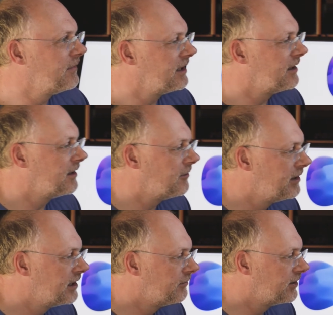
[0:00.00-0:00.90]
the
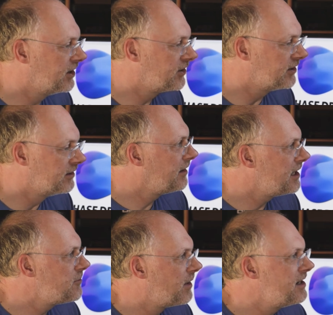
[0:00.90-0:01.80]
real version,
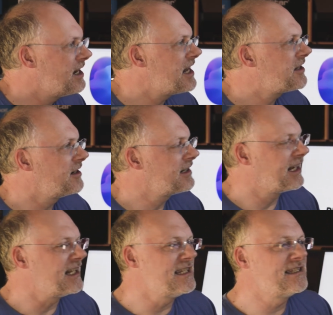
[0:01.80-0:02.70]
these won't necessarily
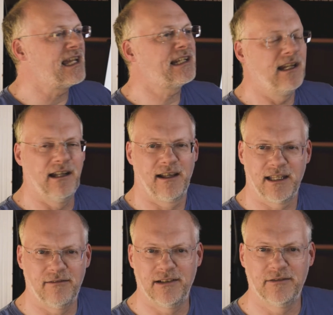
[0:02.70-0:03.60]
sound exactly like
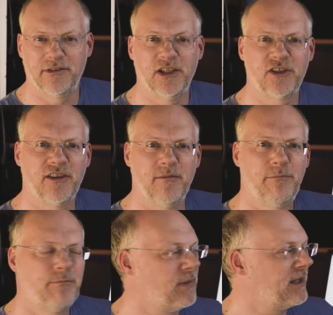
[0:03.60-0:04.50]
the real version,
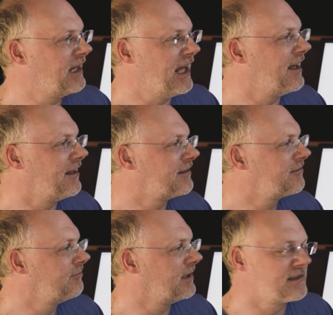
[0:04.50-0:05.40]
but they're
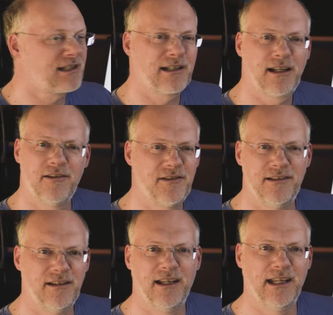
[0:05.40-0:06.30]
as close as
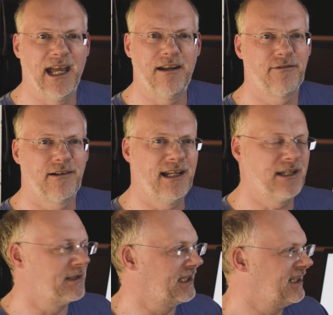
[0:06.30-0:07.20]
you can get, and for
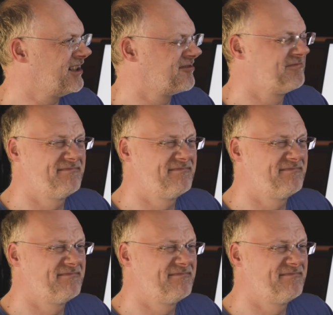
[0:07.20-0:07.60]
£8 each,